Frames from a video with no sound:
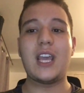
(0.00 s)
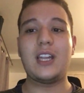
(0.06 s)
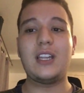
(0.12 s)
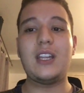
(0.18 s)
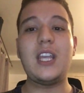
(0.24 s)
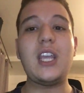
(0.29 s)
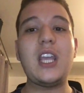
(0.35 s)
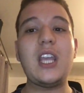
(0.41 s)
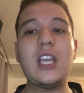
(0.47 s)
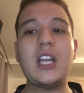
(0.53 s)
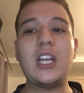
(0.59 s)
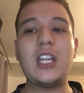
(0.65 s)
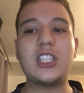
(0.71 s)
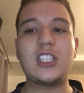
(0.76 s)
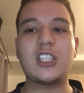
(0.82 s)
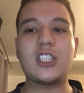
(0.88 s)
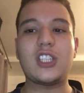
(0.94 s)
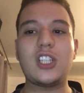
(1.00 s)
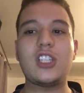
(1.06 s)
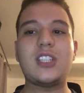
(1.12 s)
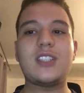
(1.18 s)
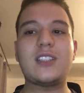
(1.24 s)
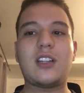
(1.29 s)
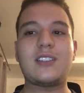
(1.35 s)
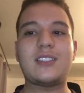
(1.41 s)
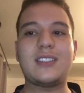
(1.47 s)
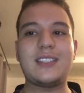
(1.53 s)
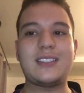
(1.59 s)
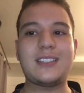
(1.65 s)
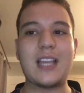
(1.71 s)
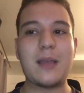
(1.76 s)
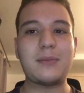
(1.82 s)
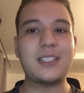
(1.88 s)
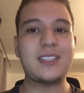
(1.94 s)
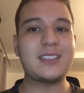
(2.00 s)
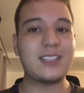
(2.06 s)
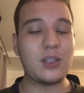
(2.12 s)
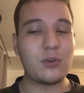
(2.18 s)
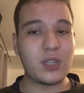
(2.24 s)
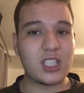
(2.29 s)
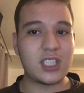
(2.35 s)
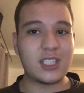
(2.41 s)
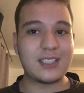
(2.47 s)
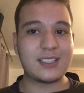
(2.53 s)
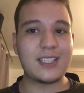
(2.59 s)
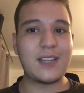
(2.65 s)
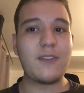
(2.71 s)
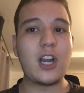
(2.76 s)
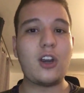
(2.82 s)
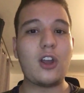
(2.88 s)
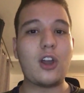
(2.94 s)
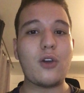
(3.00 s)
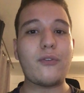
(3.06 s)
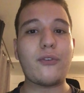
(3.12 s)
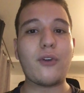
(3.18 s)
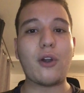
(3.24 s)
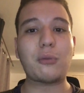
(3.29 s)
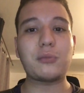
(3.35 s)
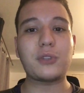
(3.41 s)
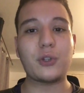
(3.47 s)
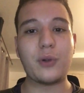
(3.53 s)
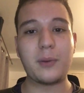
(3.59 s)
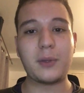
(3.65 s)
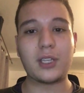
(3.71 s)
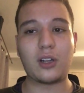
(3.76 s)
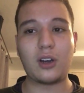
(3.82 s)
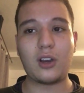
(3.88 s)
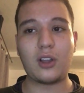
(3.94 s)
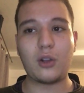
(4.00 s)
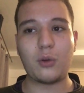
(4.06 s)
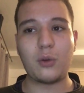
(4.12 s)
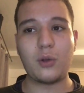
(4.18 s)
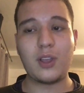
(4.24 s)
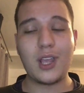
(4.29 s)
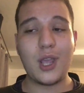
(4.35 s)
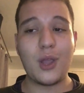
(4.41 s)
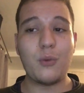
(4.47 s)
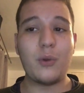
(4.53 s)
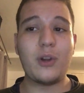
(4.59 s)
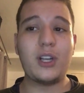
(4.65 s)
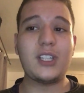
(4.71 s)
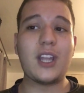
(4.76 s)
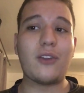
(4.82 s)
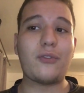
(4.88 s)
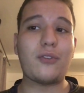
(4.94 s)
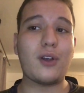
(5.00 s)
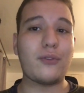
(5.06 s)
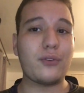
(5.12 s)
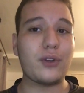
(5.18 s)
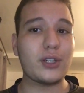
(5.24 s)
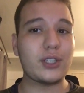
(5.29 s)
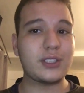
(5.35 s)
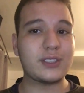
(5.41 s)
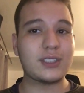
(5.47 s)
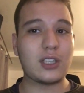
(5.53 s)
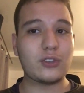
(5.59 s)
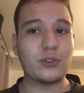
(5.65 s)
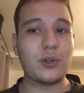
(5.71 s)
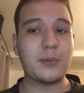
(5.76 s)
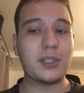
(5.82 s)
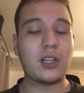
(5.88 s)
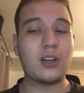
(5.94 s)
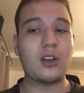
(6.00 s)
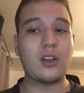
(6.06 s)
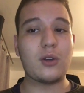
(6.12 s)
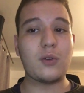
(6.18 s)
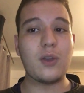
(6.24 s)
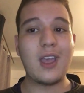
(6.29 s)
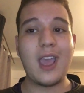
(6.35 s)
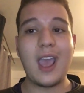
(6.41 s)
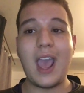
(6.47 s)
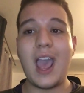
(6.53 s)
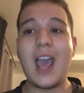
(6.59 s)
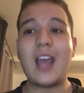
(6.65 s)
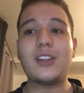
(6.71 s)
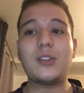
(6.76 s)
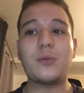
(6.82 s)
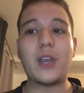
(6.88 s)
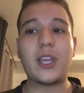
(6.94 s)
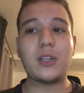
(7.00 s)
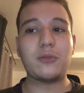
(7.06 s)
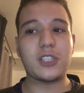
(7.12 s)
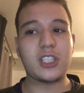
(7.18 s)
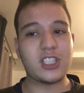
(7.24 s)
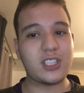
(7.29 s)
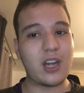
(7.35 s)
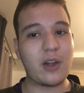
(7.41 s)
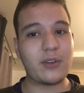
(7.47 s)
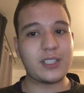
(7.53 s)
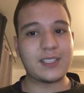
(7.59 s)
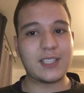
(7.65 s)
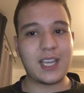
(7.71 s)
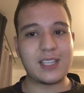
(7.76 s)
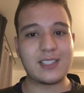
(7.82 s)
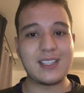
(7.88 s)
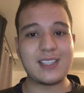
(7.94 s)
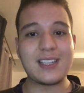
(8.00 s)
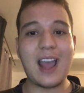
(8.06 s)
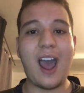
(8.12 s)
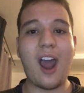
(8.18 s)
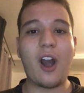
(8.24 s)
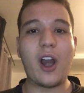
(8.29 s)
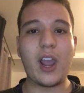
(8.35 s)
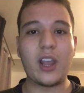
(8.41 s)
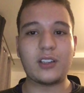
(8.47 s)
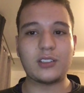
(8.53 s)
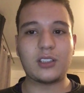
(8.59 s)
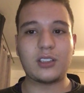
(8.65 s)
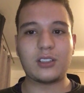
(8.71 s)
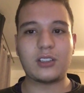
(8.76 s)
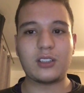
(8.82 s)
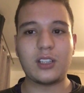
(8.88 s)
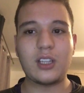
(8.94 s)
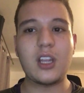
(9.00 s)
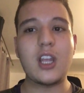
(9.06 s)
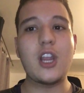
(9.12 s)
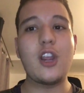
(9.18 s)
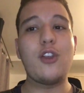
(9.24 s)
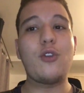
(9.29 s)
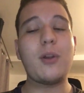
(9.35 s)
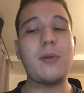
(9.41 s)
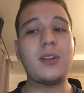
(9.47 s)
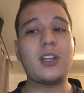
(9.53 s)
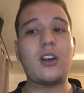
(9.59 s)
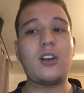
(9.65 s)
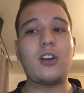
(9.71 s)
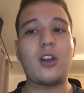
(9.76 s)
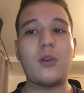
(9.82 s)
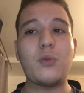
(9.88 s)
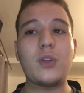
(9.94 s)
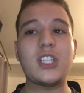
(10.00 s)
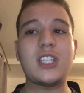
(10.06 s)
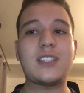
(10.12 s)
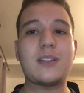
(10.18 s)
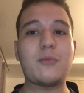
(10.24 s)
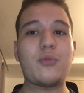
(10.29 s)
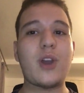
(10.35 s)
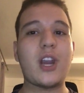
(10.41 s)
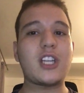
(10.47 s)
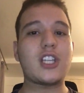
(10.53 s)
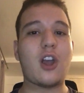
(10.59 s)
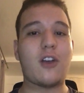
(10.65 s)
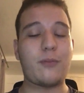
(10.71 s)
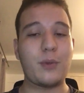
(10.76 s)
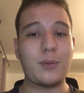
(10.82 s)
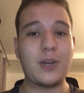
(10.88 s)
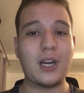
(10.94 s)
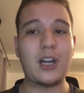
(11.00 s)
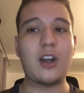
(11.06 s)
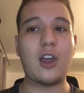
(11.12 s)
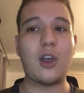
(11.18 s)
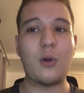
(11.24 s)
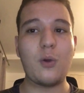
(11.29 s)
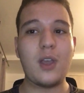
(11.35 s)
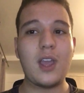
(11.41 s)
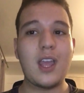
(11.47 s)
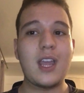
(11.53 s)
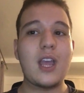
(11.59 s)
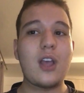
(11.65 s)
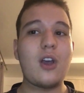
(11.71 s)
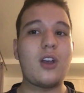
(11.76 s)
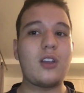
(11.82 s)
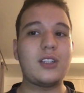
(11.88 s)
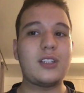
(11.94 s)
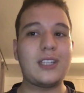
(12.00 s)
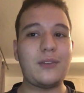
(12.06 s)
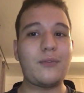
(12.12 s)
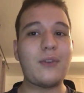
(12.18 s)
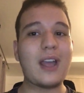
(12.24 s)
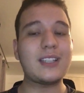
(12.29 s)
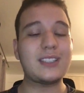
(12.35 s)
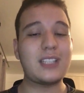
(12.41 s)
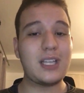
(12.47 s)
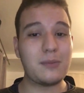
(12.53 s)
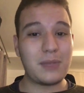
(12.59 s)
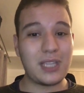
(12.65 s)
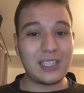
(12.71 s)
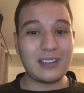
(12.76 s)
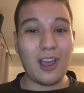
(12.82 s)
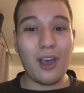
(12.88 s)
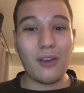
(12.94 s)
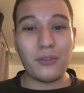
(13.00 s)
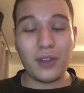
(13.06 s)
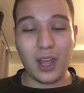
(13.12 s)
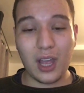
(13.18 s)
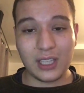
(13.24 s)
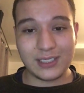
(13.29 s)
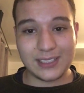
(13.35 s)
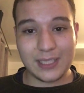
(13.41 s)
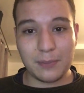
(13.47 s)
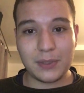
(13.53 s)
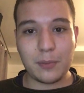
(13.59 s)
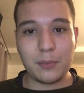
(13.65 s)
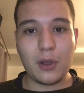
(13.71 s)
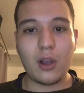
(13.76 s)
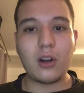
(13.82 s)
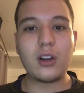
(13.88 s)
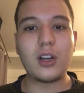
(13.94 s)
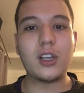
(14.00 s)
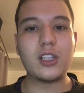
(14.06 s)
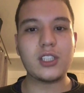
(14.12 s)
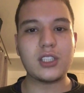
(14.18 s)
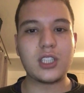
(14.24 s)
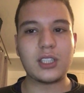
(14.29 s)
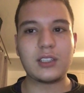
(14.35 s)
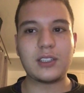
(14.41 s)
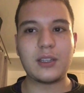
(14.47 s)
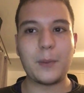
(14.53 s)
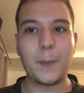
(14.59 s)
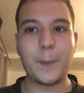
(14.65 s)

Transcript: The English judicial system distinguishes civil law from criminal law. We will therefore focus on criminal law and the way in which serious cases are handled. Criminal law, which is a branch of public law, defines the limit of acceptable conduct.